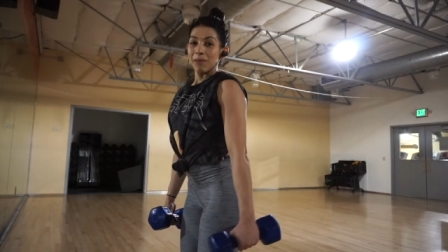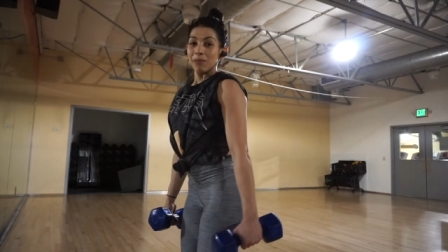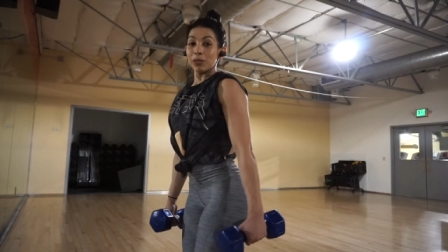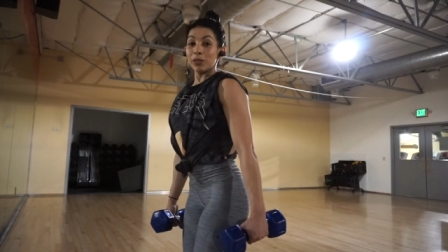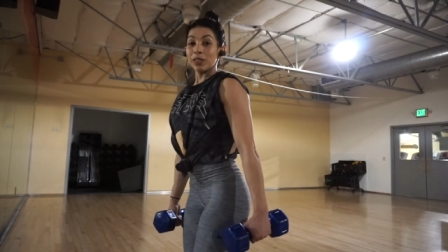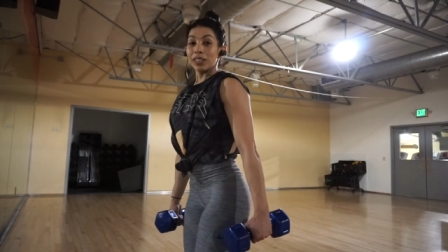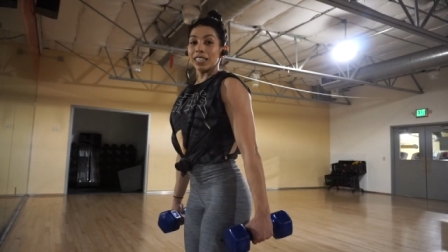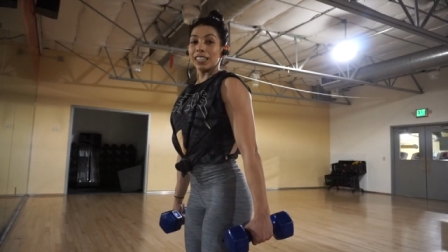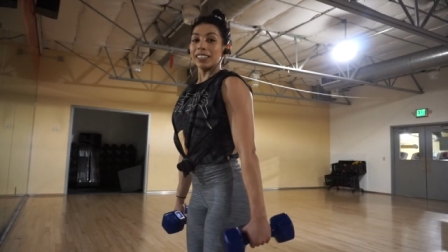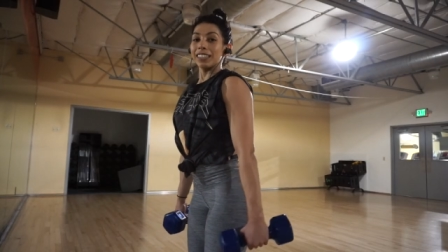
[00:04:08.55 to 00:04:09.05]

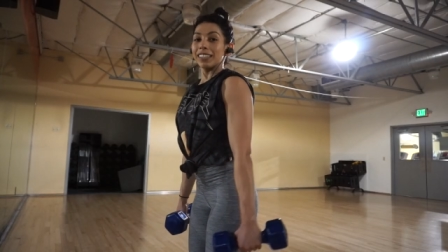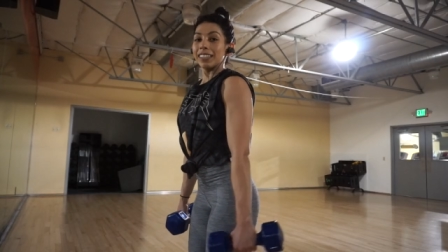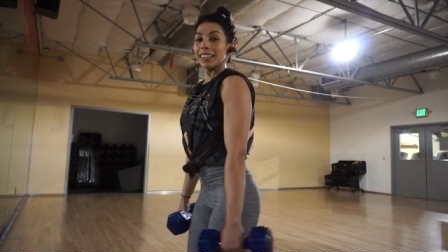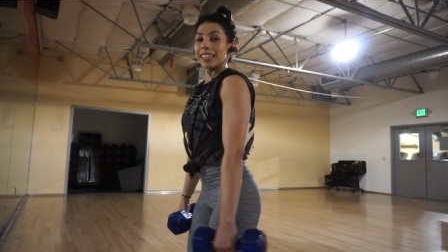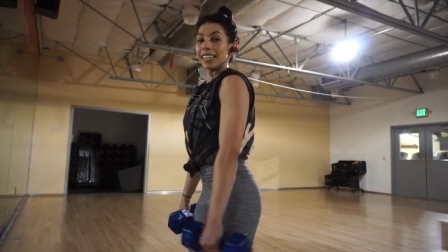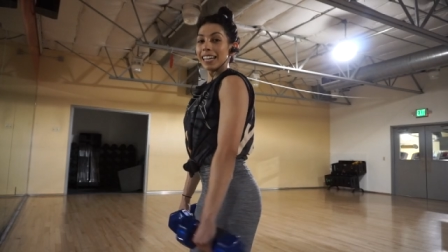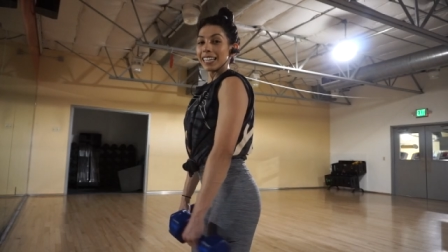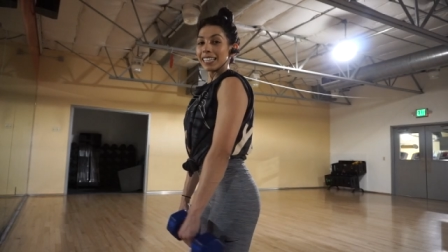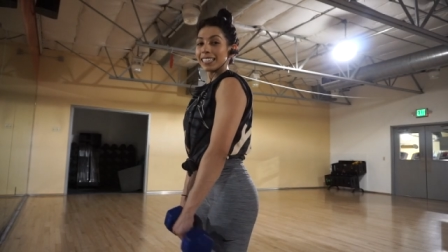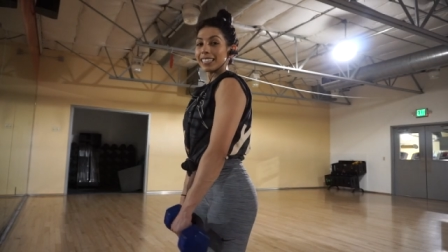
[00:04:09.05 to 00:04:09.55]
Moving on to
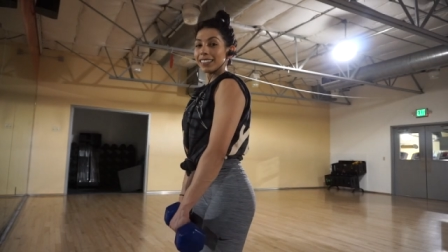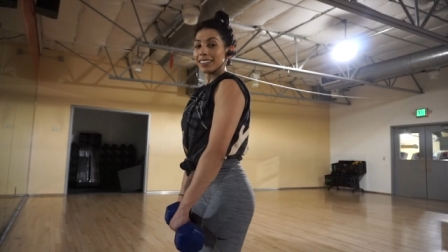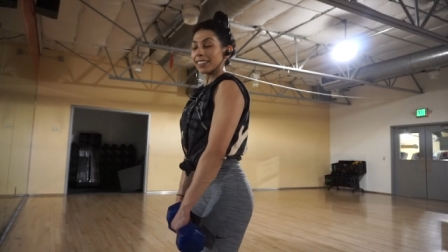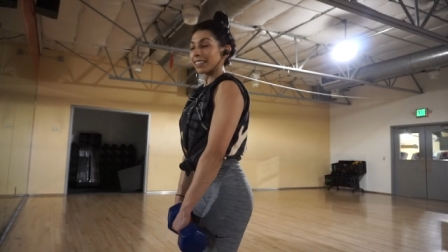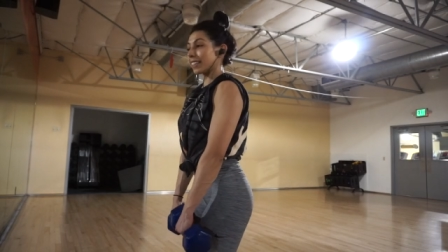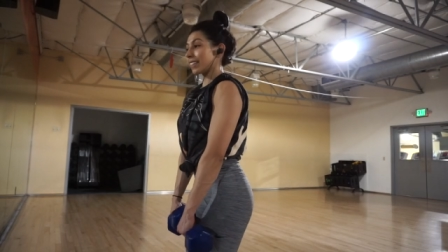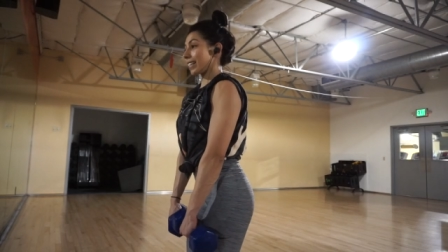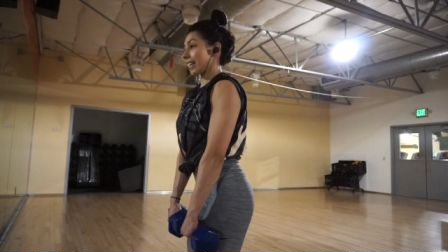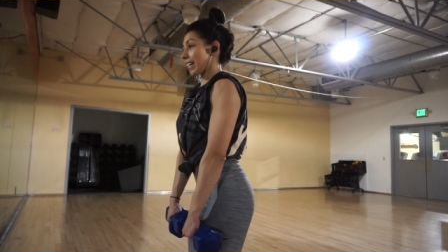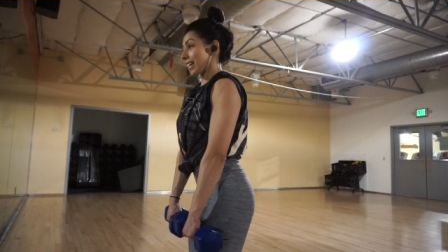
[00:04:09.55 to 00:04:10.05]
the next
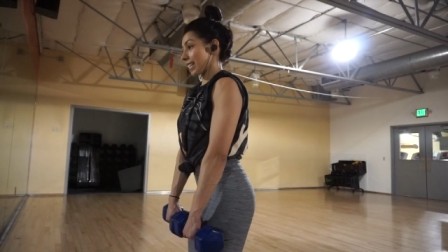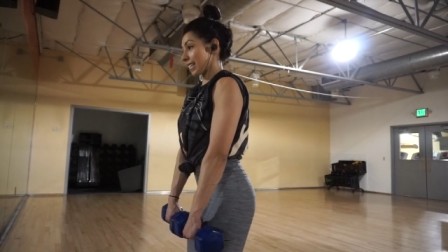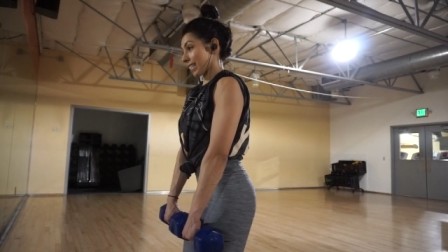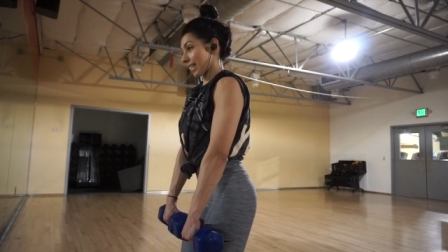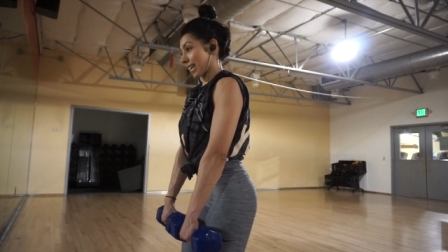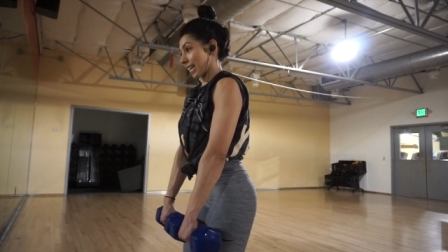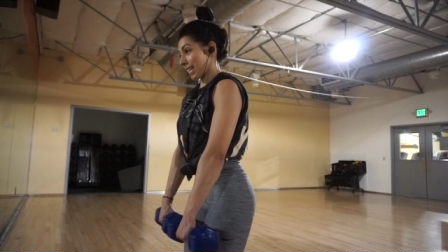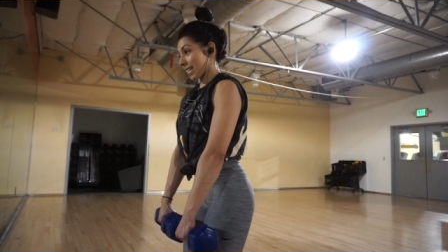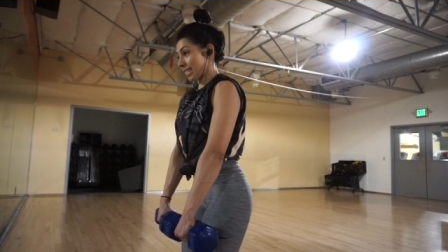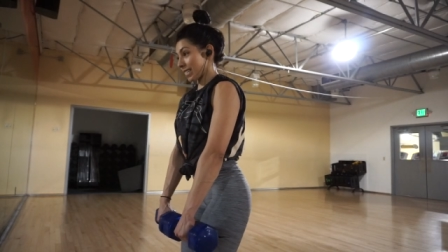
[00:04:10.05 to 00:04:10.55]
circuit, guys,
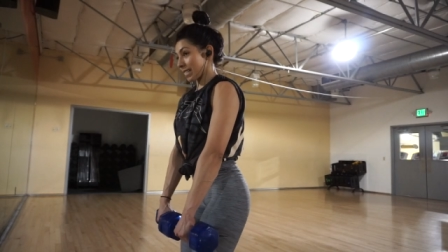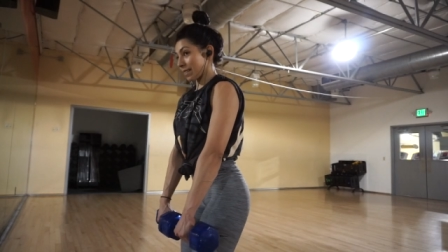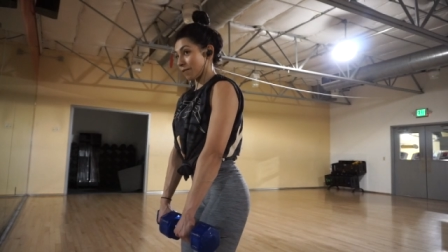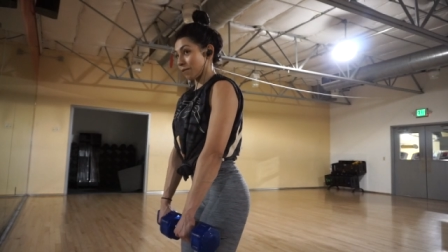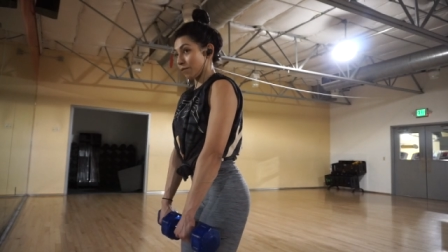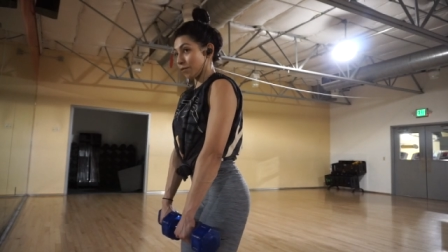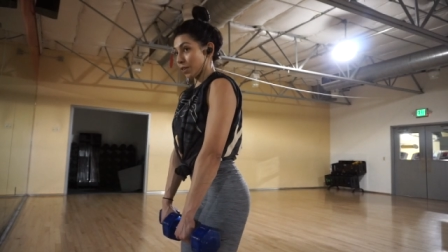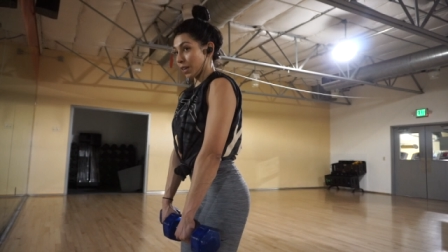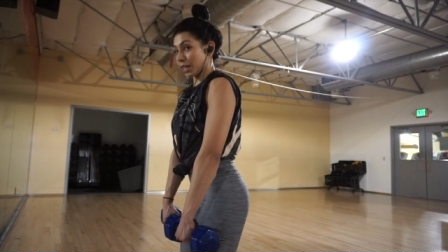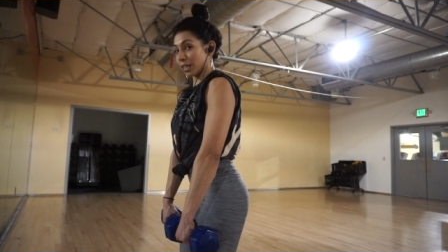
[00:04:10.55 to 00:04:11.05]
hands
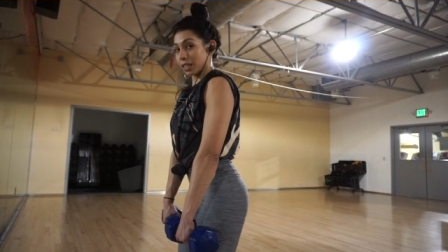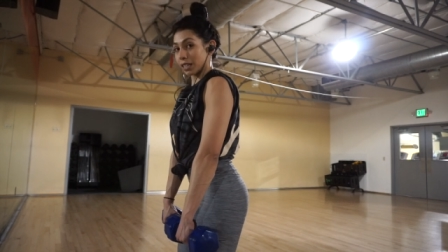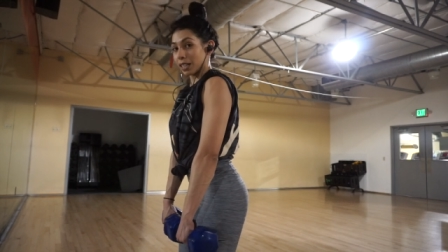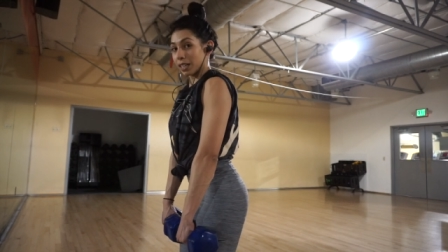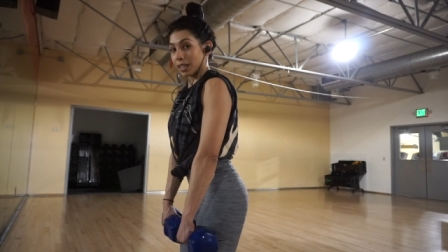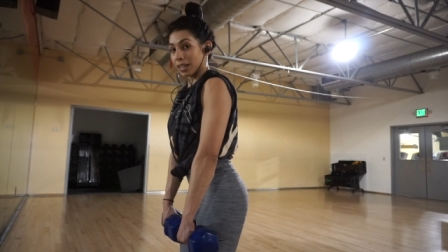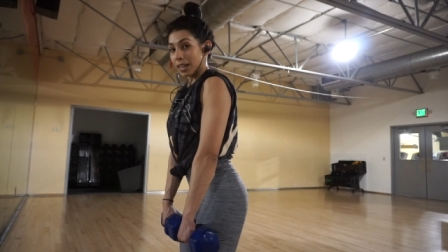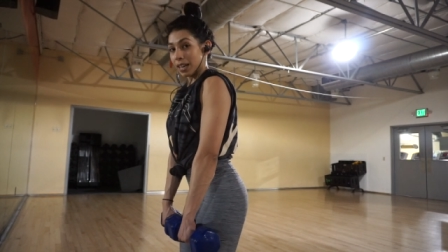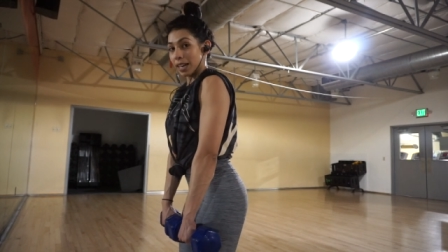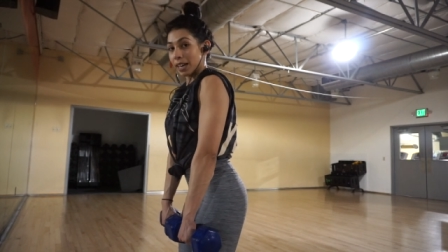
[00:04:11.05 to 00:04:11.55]
in front,
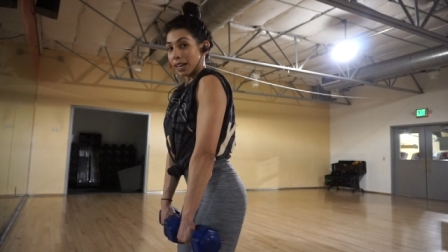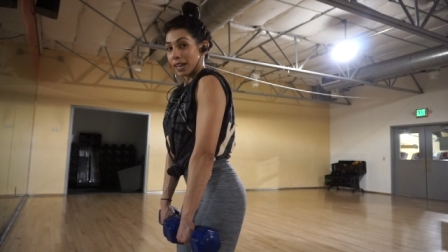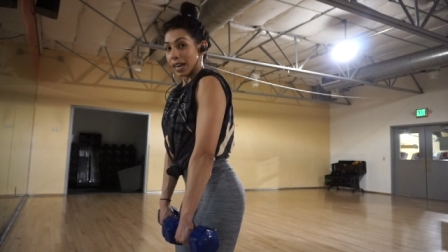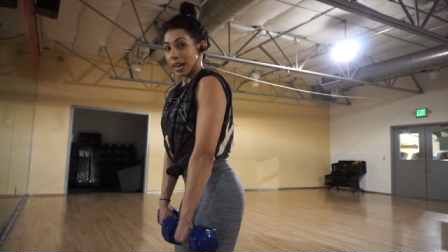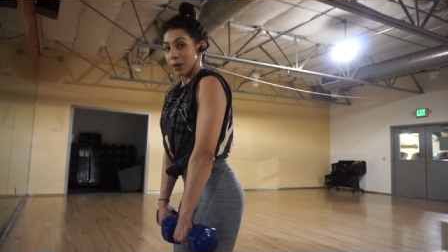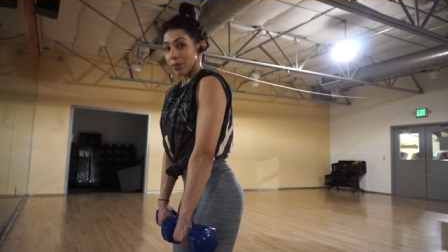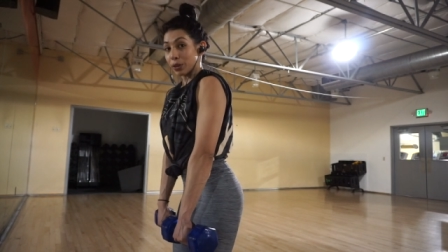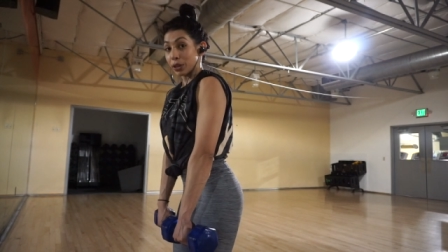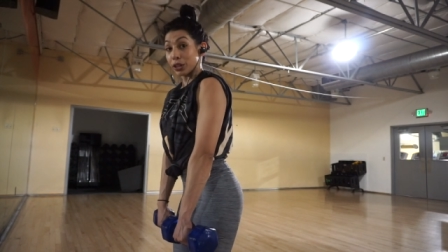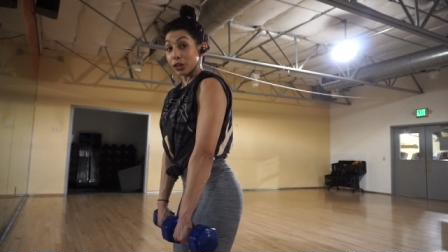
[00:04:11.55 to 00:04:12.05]

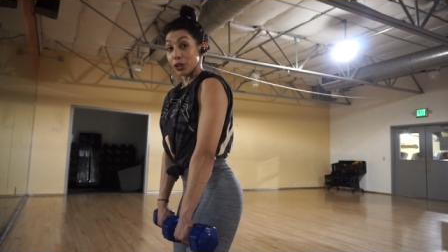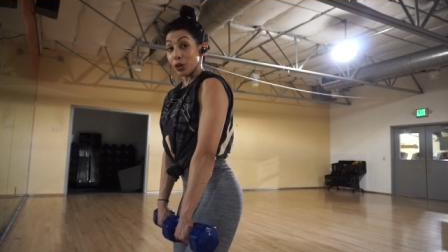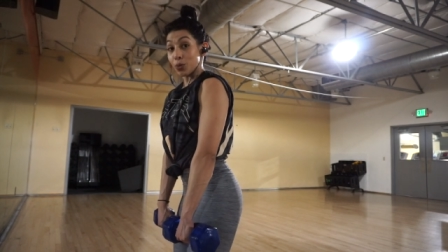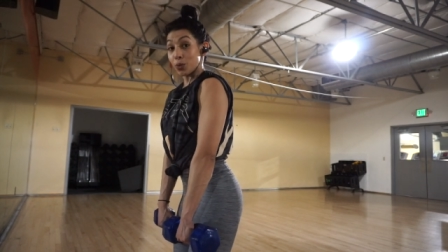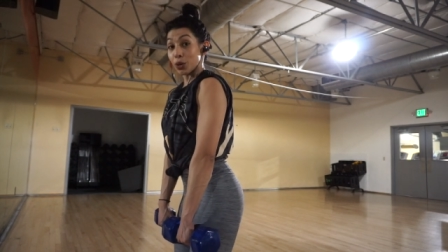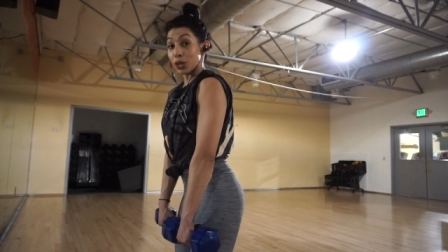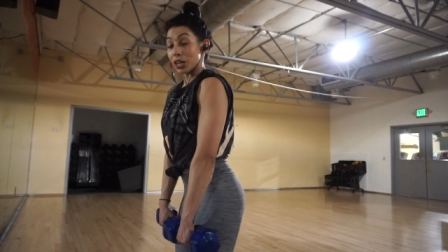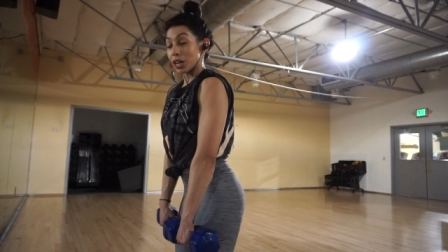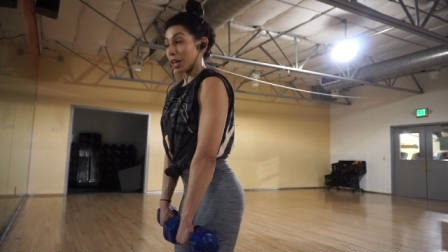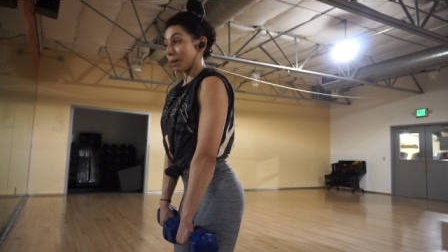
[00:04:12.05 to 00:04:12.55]
and we're gonna go
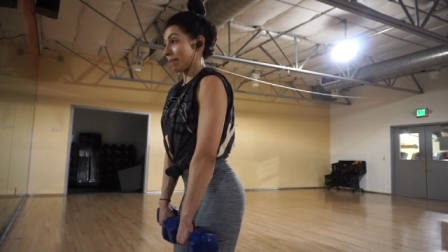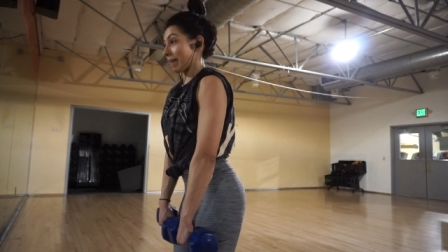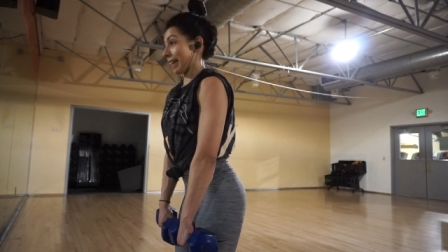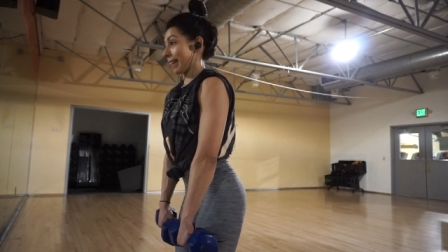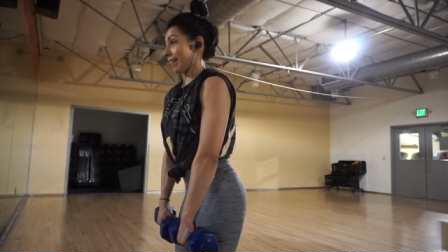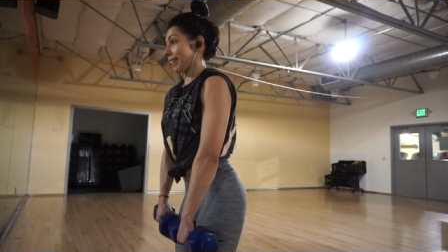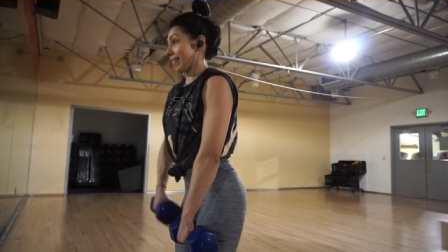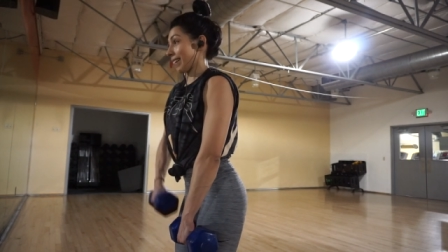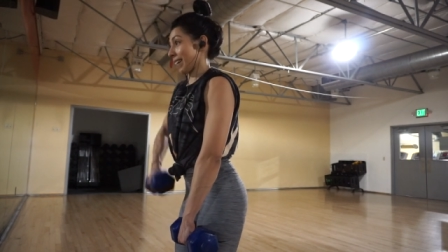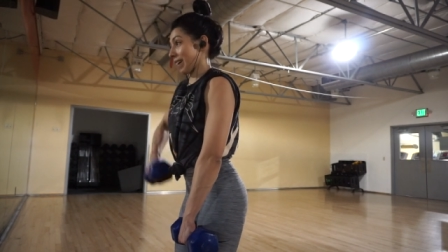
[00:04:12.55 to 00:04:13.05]
one arm at
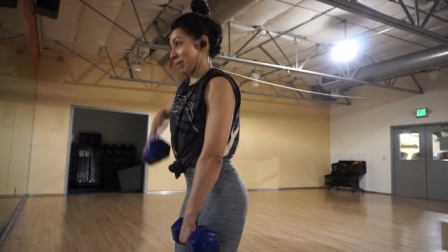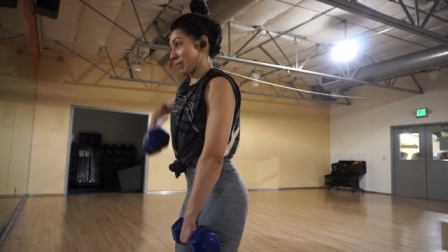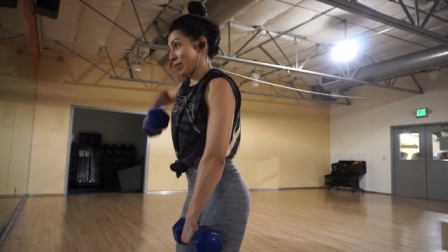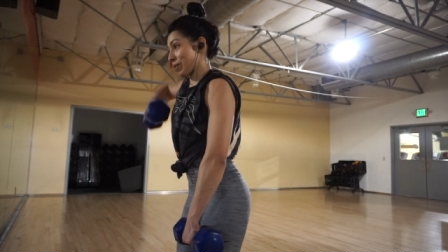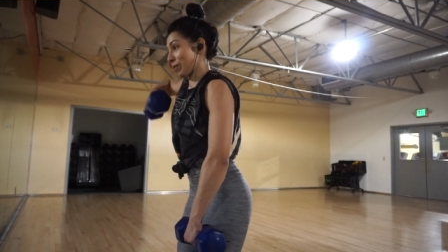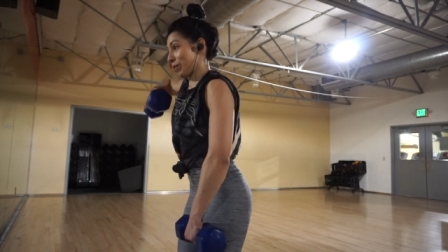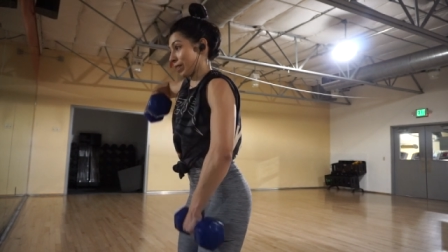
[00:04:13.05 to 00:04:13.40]
a time.